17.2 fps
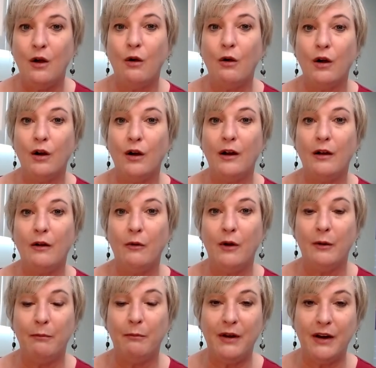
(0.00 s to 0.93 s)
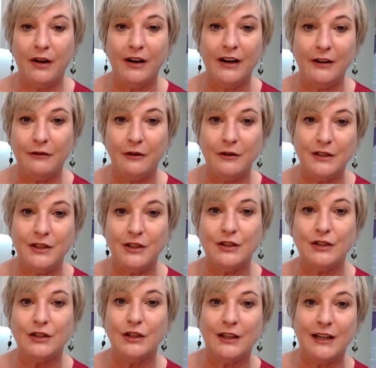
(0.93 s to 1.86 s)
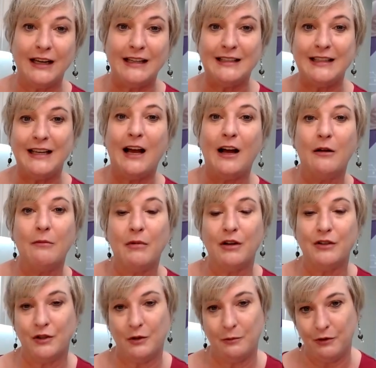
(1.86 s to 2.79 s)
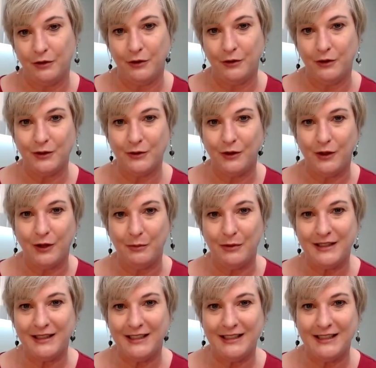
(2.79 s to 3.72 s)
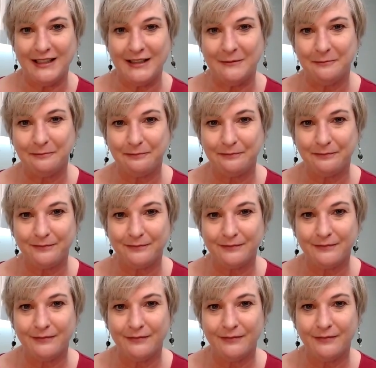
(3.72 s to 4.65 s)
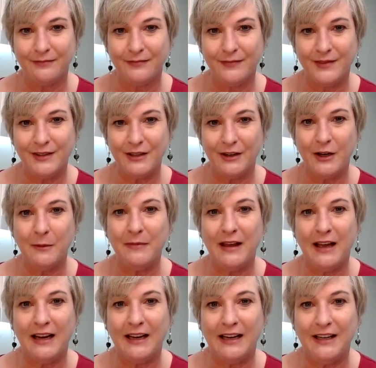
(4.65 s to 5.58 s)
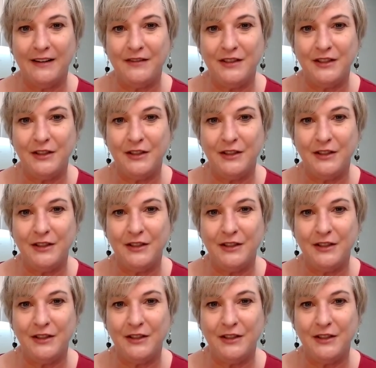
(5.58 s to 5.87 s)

or we're bigger influencers looking to help entrepreneurs grow their business. So I hope that gives